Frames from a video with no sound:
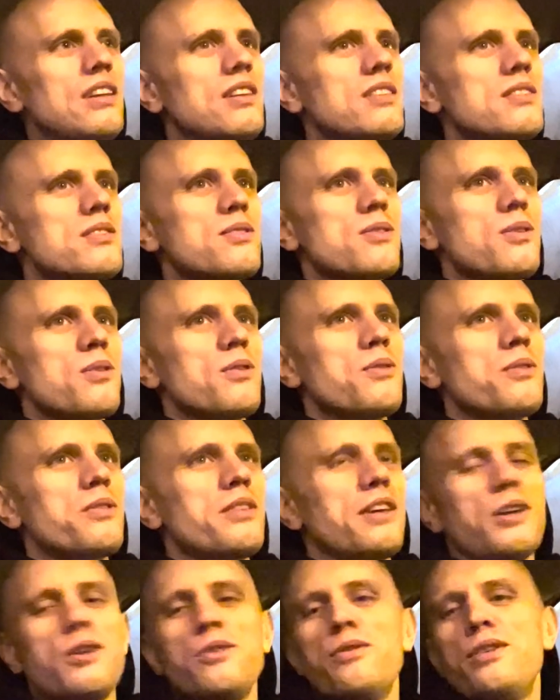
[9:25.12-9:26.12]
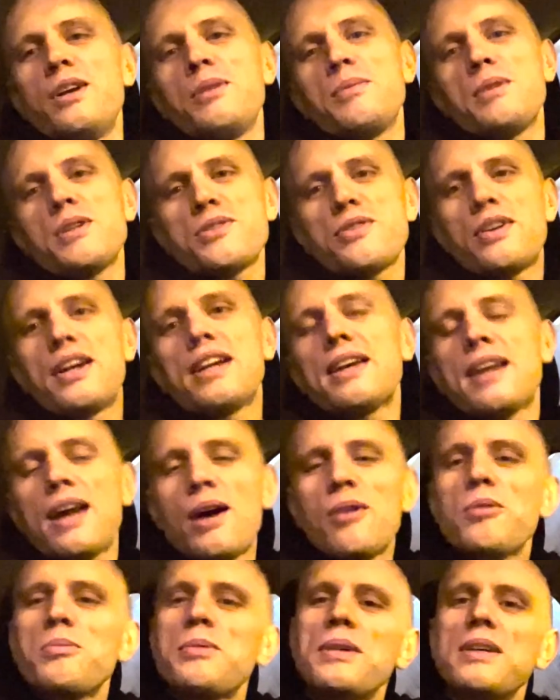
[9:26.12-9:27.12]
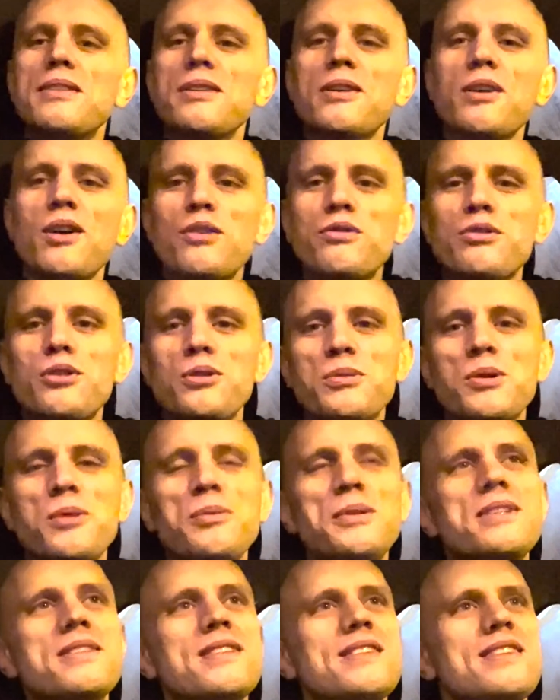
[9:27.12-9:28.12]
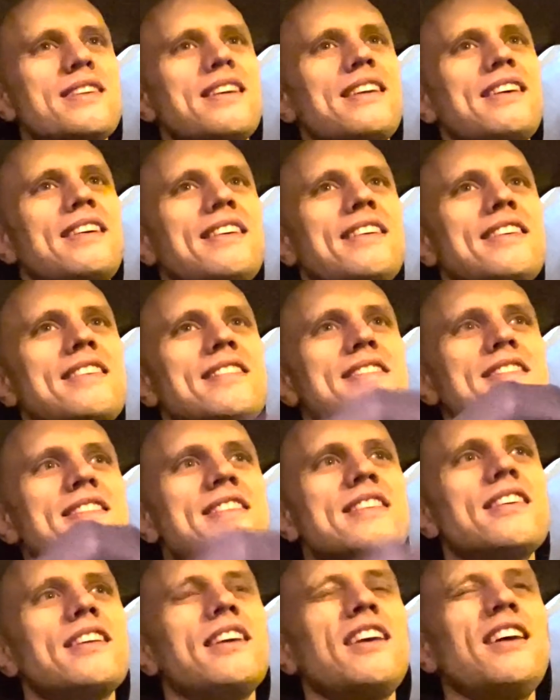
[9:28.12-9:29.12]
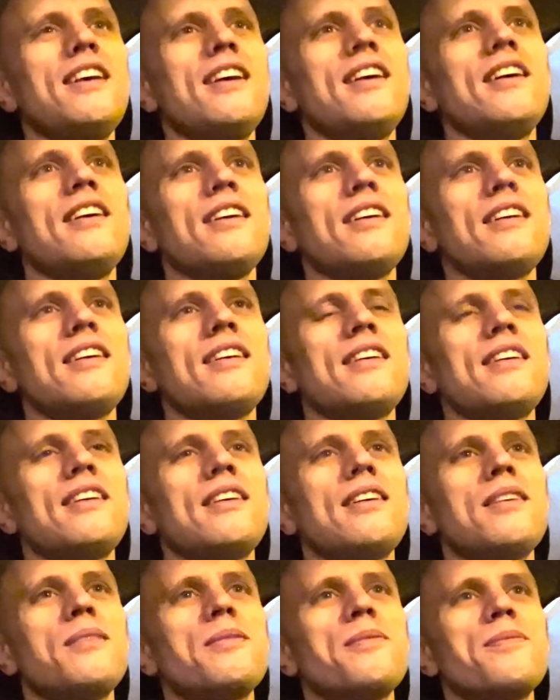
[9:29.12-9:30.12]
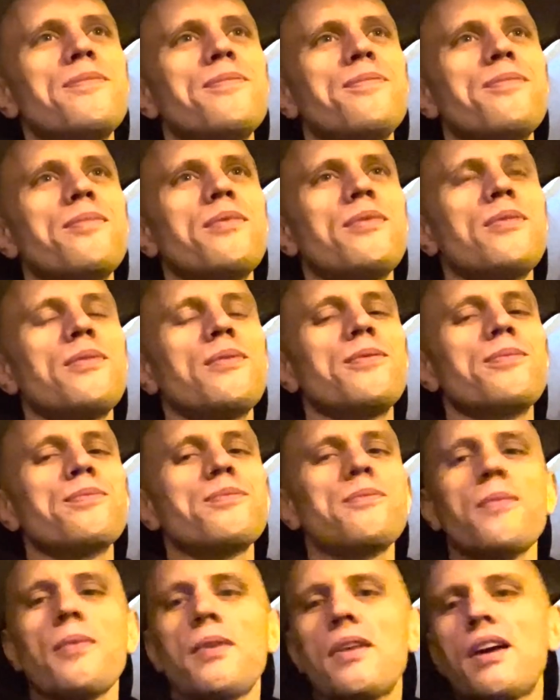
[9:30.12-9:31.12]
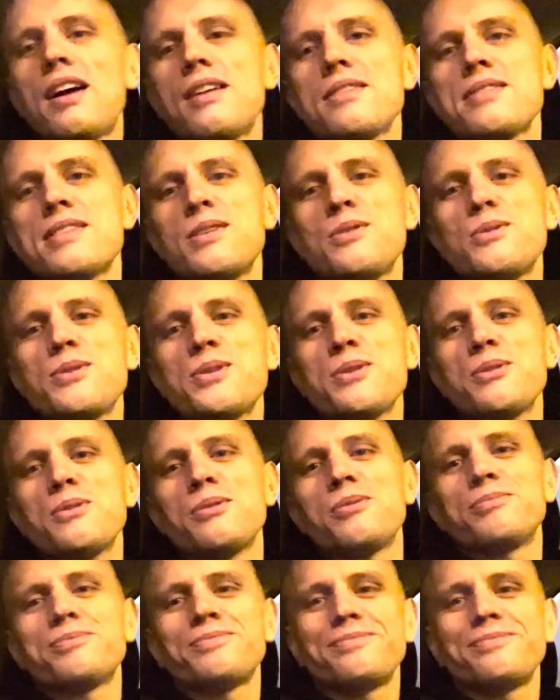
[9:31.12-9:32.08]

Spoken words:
So thank you very much for hanging out with me in the car for a moment, and I'll see you soon.